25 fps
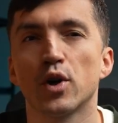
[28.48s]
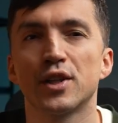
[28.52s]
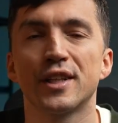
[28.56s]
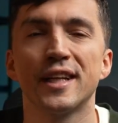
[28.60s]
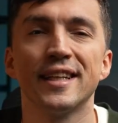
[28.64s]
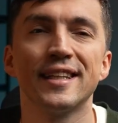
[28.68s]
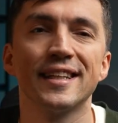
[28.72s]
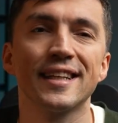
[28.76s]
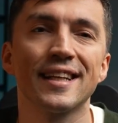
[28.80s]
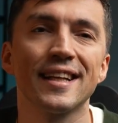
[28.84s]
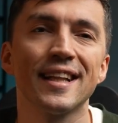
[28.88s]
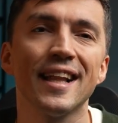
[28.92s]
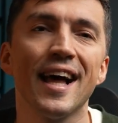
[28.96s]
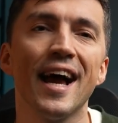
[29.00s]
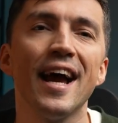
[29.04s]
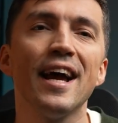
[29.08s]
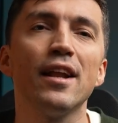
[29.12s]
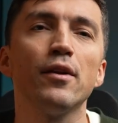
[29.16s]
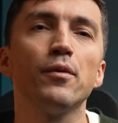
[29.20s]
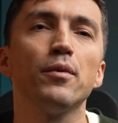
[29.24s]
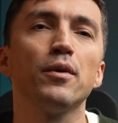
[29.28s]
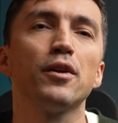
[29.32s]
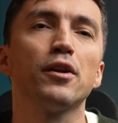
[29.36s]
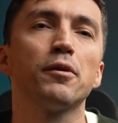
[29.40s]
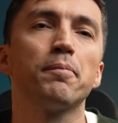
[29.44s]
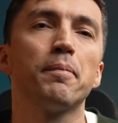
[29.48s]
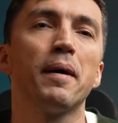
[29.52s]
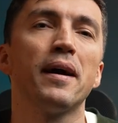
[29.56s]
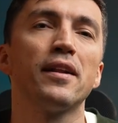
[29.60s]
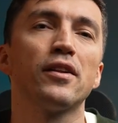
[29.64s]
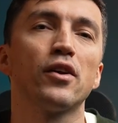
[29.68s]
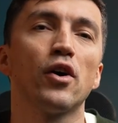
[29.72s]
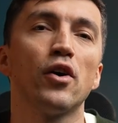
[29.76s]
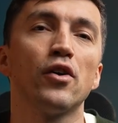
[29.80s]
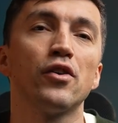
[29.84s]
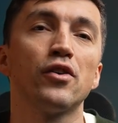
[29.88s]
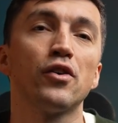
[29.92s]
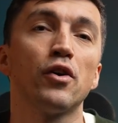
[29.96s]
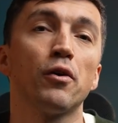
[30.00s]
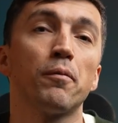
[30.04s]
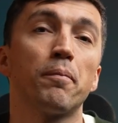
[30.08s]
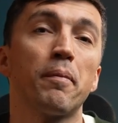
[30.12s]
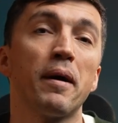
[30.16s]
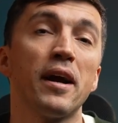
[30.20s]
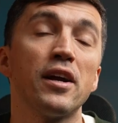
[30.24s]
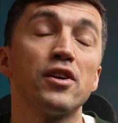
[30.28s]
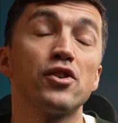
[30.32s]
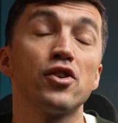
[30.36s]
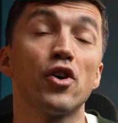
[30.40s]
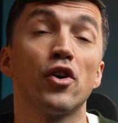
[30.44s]
than the client will spend on your
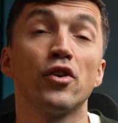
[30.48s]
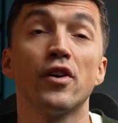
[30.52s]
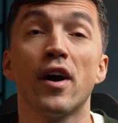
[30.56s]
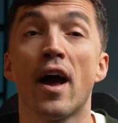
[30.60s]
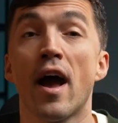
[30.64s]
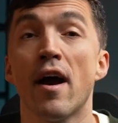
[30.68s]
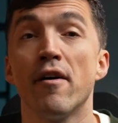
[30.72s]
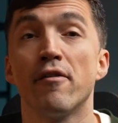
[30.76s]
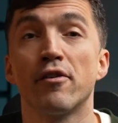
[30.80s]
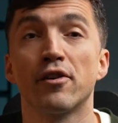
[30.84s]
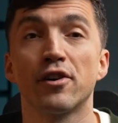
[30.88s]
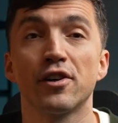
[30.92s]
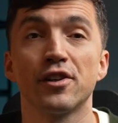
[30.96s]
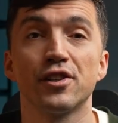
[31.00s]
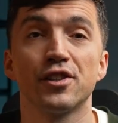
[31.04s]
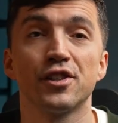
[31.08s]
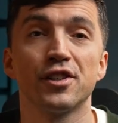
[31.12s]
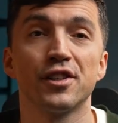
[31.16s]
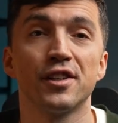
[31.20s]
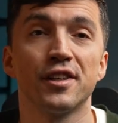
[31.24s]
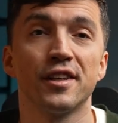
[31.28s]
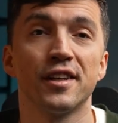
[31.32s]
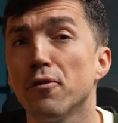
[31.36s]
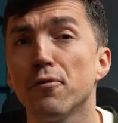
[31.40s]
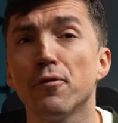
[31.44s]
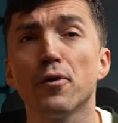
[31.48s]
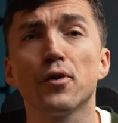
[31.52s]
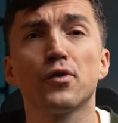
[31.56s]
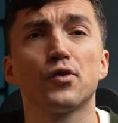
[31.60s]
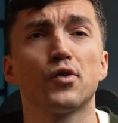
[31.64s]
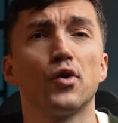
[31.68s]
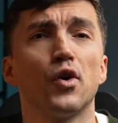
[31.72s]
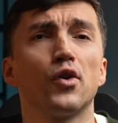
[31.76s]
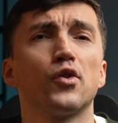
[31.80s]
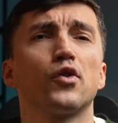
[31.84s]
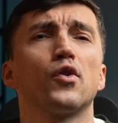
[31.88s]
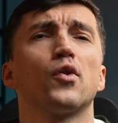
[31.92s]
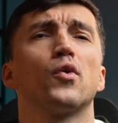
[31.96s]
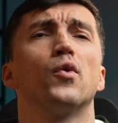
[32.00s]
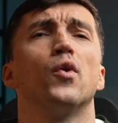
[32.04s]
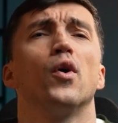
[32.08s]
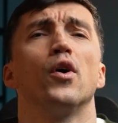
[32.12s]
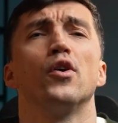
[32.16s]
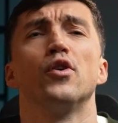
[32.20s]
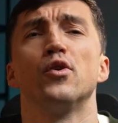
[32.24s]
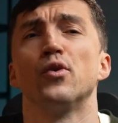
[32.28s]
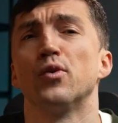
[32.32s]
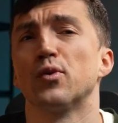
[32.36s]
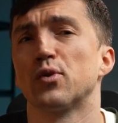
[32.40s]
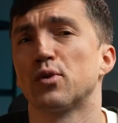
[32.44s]
page on average. For those who are
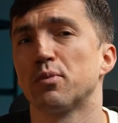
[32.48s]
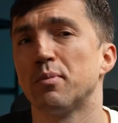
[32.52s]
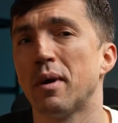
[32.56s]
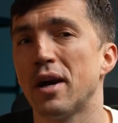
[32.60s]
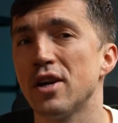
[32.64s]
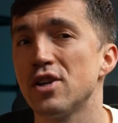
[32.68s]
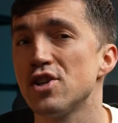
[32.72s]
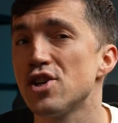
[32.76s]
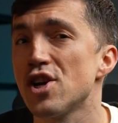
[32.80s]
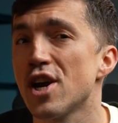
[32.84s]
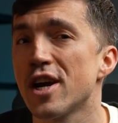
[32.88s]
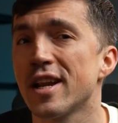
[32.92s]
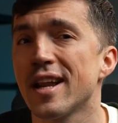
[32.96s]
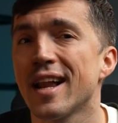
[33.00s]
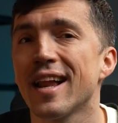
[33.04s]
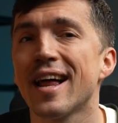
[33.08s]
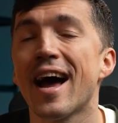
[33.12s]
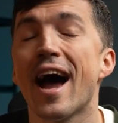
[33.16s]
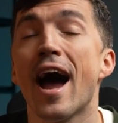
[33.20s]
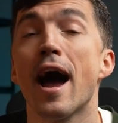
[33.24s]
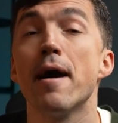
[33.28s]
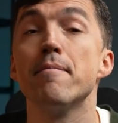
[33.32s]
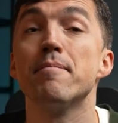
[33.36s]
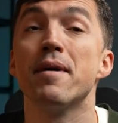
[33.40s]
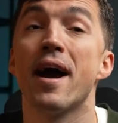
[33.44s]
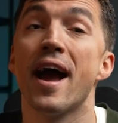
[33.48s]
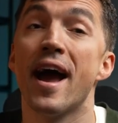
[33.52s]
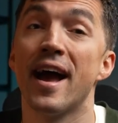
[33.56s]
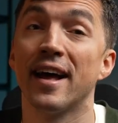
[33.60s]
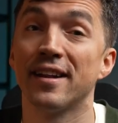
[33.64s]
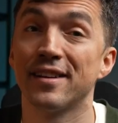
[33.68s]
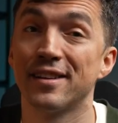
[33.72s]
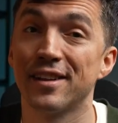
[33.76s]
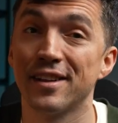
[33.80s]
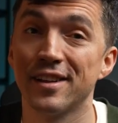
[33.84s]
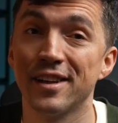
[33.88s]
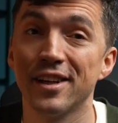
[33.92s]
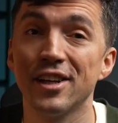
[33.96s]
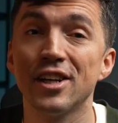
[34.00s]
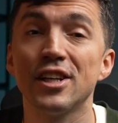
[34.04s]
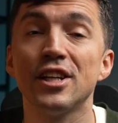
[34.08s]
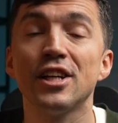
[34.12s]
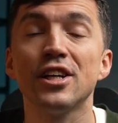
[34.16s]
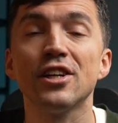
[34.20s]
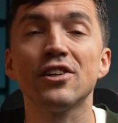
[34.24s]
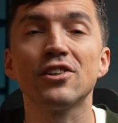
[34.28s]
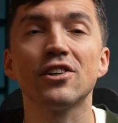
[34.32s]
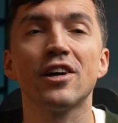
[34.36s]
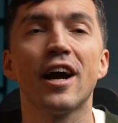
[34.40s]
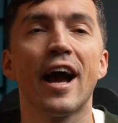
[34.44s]
new to my channel, I'm Anton.
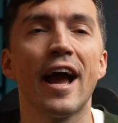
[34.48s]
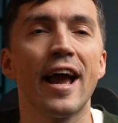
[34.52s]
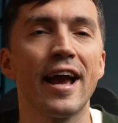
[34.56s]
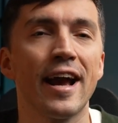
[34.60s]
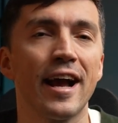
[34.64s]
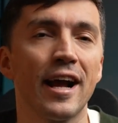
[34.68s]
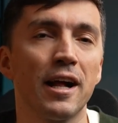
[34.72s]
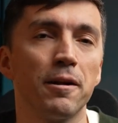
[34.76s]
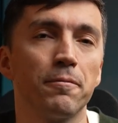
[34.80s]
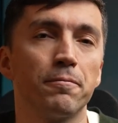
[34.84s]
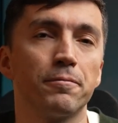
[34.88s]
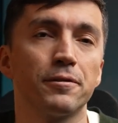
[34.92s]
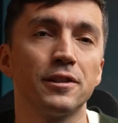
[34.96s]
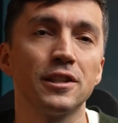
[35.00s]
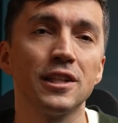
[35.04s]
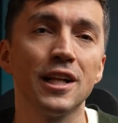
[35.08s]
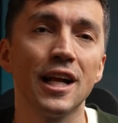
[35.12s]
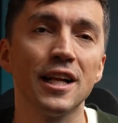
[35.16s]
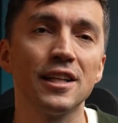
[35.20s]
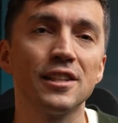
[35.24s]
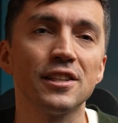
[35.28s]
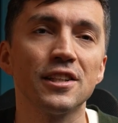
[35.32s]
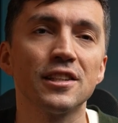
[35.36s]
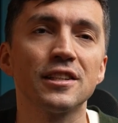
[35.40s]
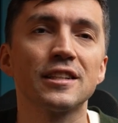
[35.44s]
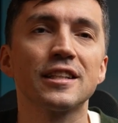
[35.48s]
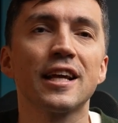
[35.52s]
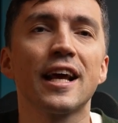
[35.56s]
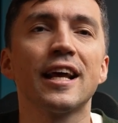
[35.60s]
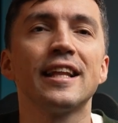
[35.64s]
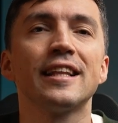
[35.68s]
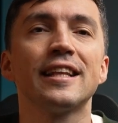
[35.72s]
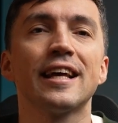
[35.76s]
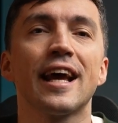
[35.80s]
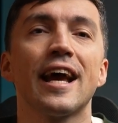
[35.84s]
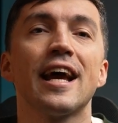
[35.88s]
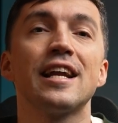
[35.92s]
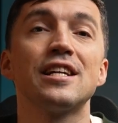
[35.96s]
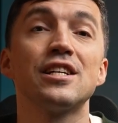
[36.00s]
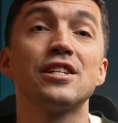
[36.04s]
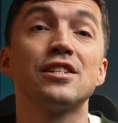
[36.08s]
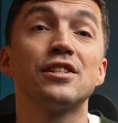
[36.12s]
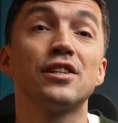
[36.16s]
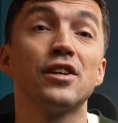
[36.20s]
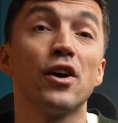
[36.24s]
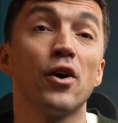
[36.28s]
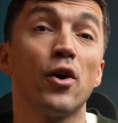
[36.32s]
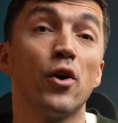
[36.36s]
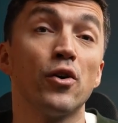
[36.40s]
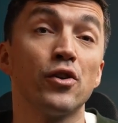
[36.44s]
Here I help freelancers and
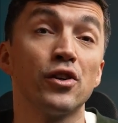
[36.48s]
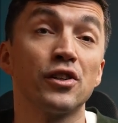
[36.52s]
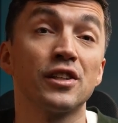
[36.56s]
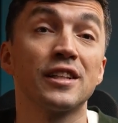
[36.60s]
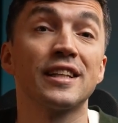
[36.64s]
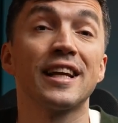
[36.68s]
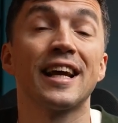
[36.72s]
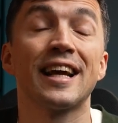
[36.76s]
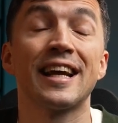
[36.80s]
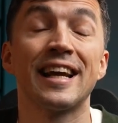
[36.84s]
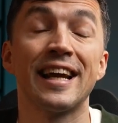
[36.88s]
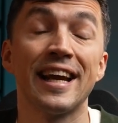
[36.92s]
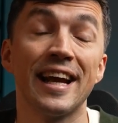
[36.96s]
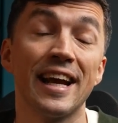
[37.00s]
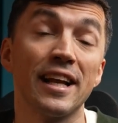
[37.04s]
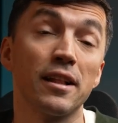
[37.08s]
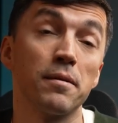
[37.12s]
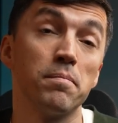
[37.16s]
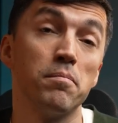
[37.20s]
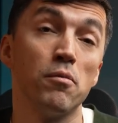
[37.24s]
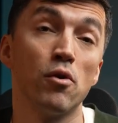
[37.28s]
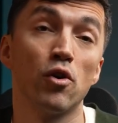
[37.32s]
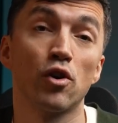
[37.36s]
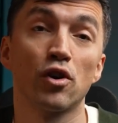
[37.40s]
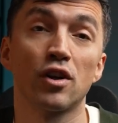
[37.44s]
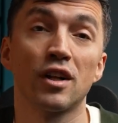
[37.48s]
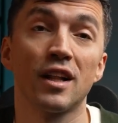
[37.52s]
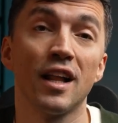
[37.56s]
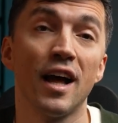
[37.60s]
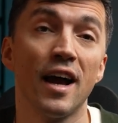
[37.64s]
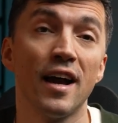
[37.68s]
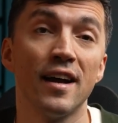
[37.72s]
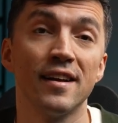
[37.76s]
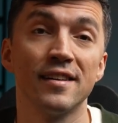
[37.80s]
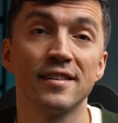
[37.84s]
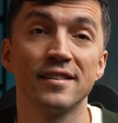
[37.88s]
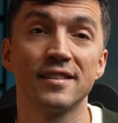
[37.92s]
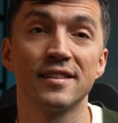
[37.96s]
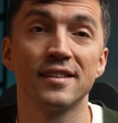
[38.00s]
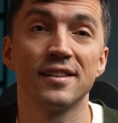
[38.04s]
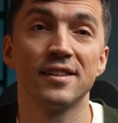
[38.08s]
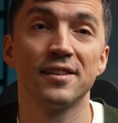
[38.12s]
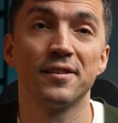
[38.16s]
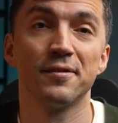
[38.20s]
agency owners get more clients.